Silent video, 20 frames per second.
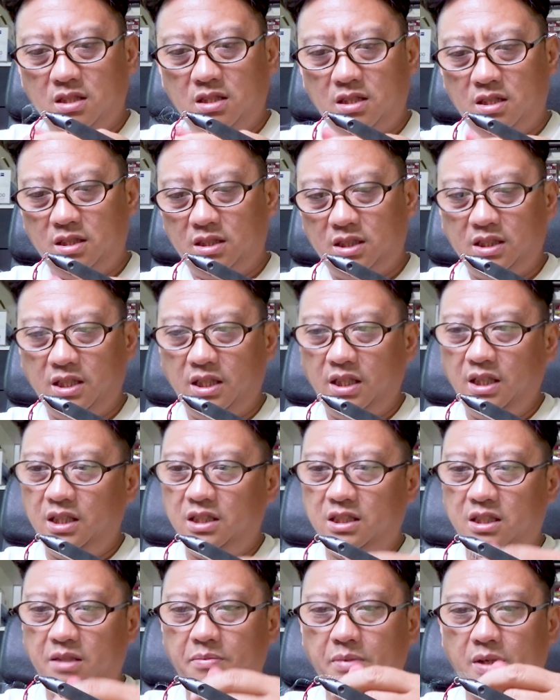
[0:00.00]
This is the
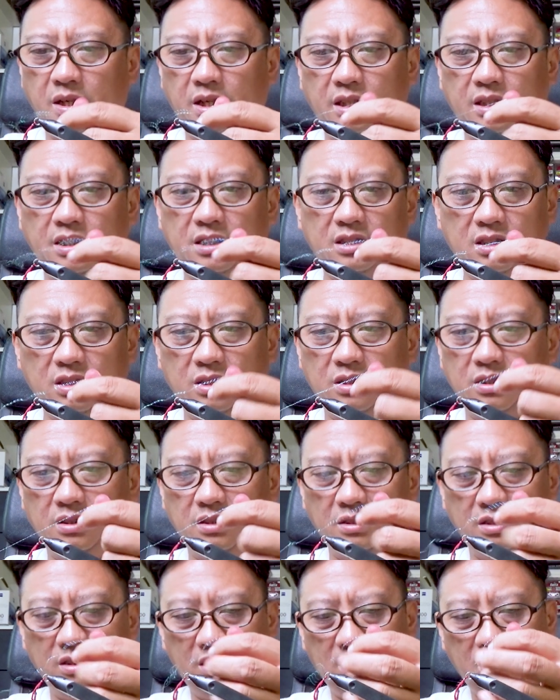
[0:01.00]
easy part, so
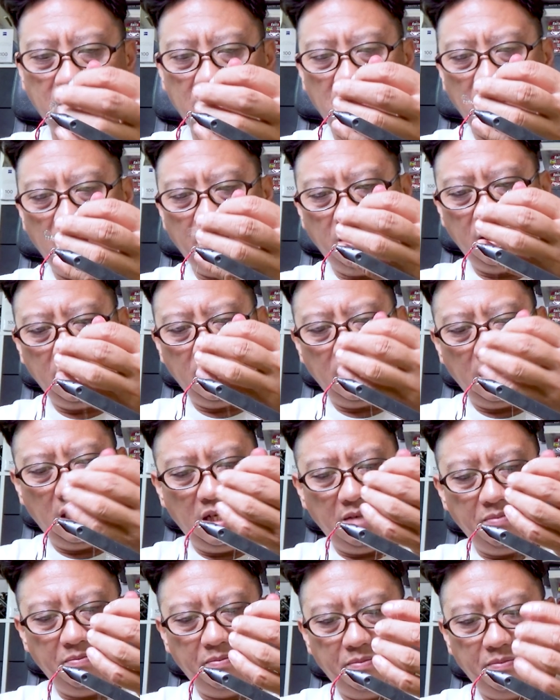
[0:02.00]
just double it
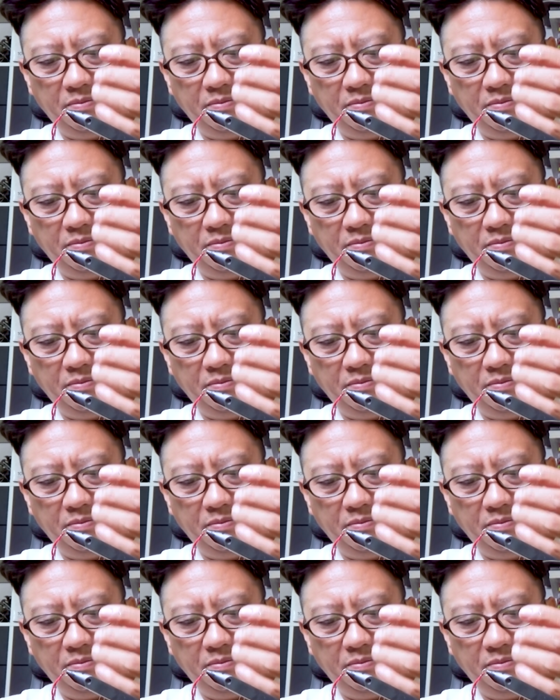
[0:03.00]
up,